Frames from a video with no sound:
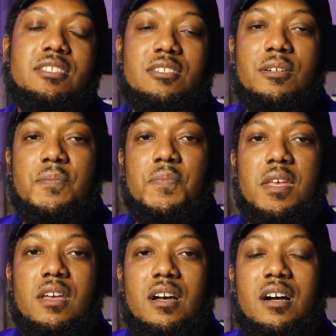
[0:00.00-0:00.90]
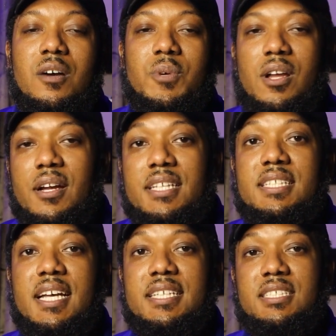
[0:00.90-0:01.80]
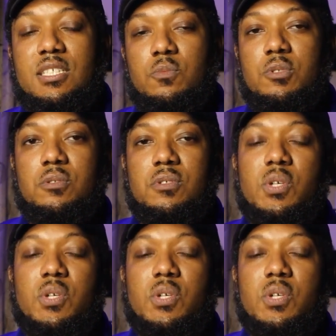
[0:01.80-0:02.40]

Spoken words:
So when architects will